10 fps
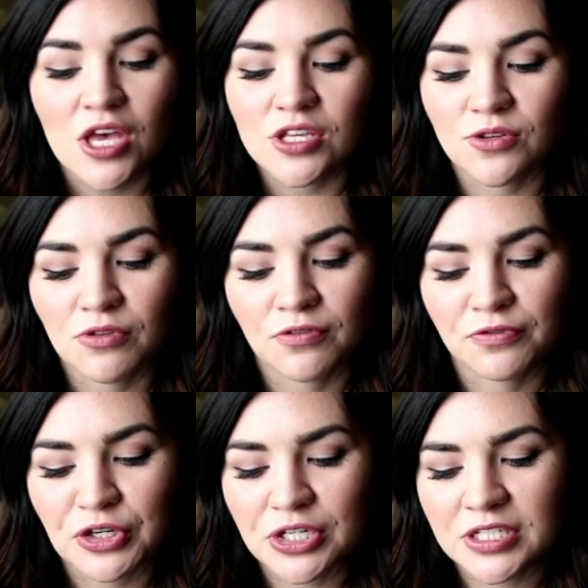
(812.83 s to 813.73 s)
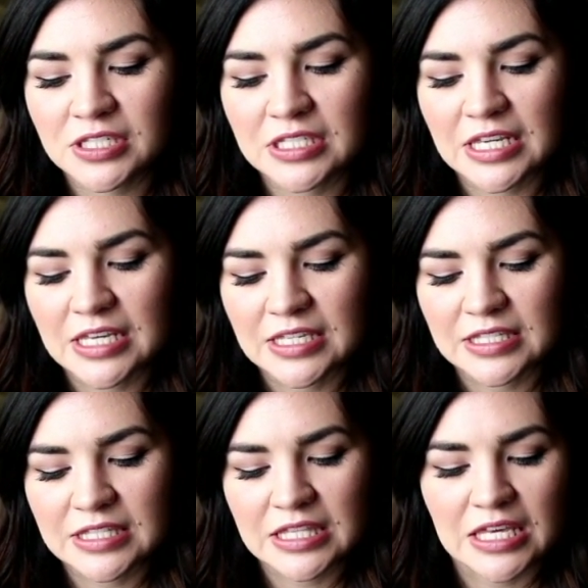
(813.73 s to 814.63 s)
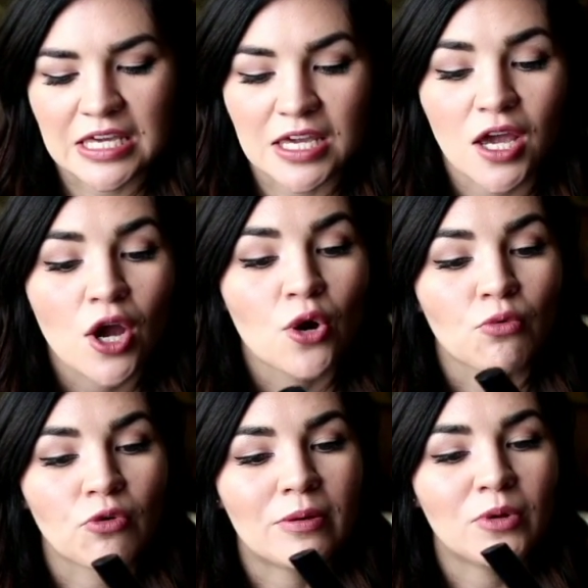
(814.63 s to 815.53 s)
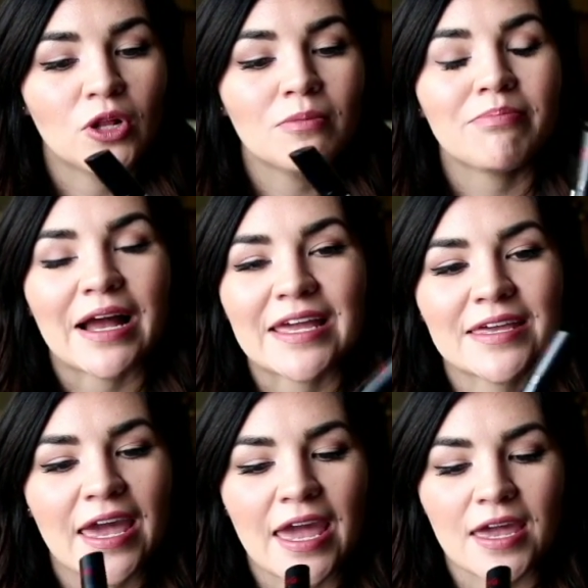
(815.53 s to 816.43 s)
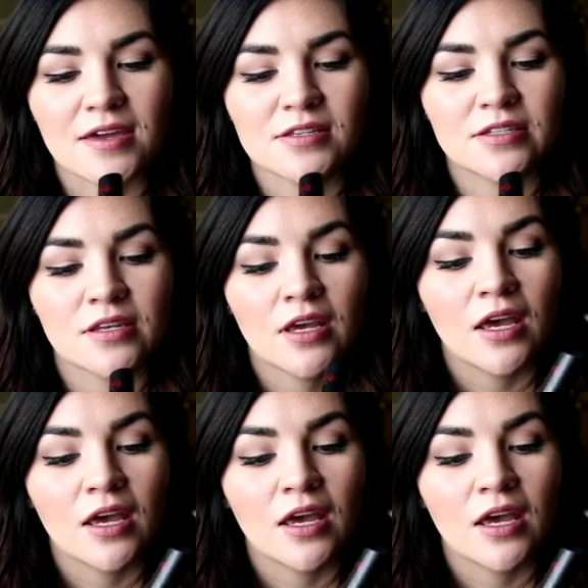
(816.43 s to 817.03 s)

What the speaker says: So the first is the Rimmel by Kate